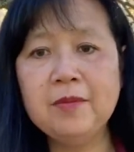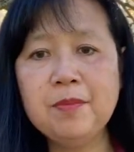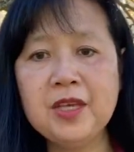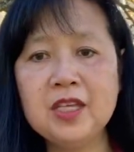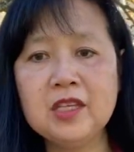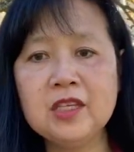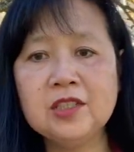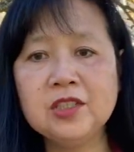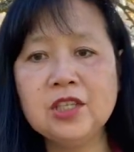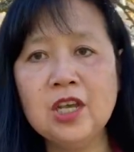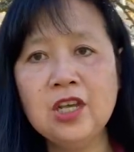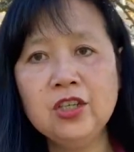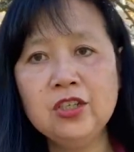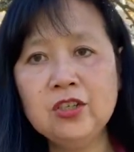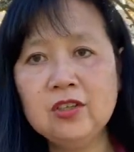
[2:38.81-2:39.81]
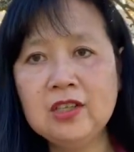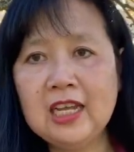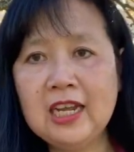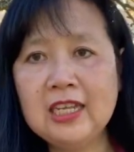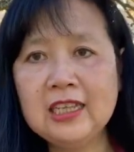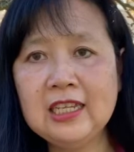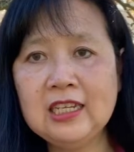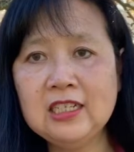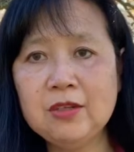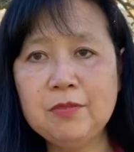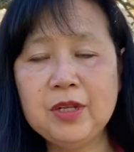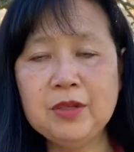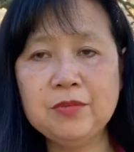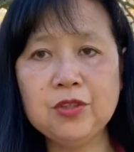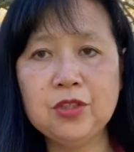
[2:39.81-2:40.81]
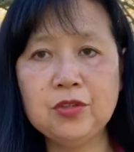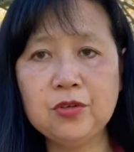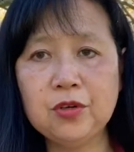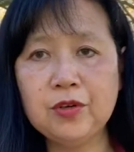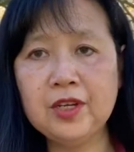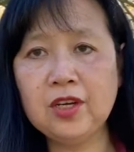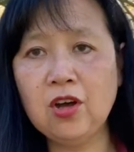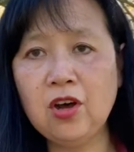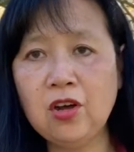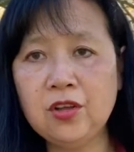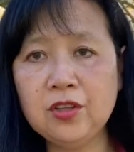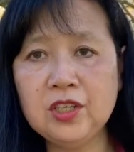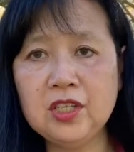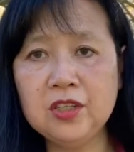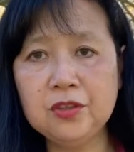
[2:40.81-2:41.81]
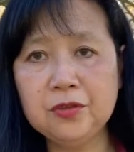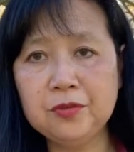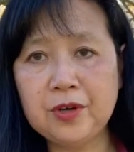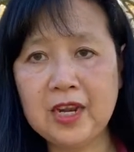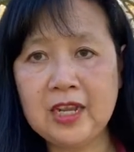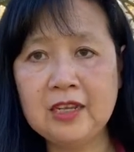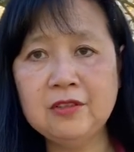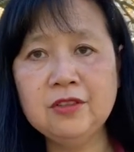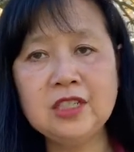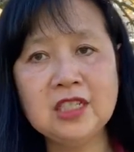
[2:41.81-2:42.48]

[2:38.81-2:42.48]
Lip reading: because you're likely to be able to grow it all year round,